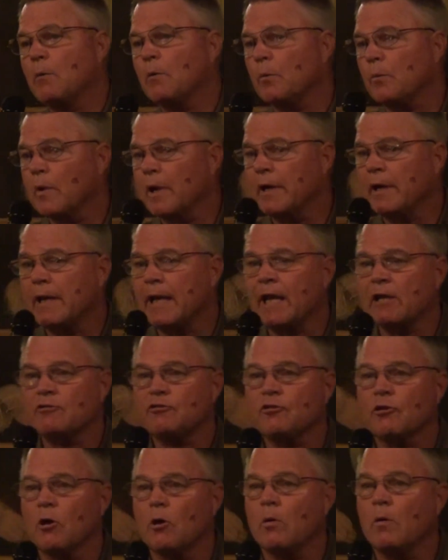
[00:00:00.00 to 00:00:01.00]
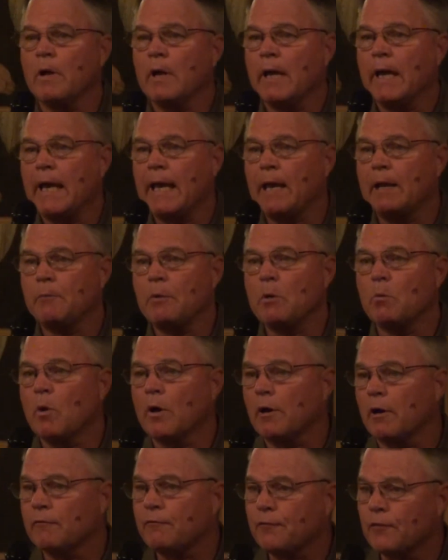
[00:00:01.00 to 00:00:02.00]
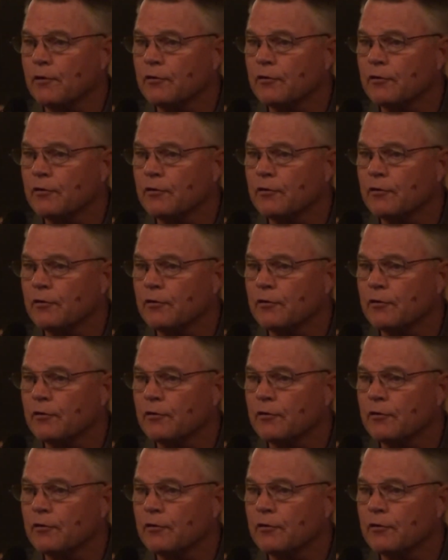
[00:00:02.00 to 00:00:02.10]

were running that show, and we won our